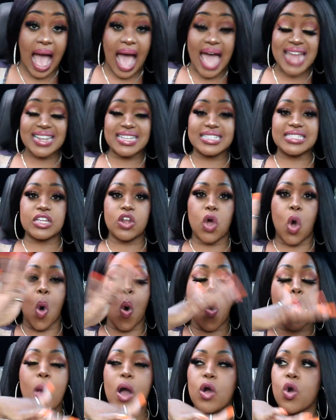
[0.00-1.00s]
and he said
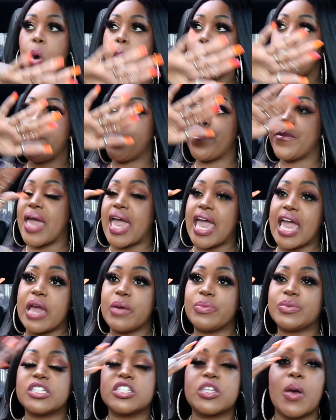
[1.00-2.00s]
oh my god
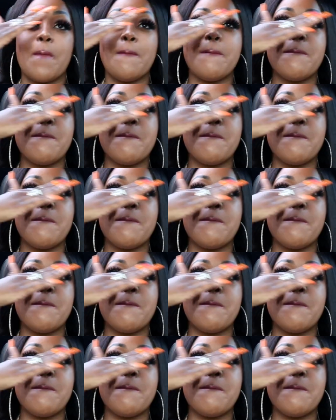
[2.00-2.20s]
babes it's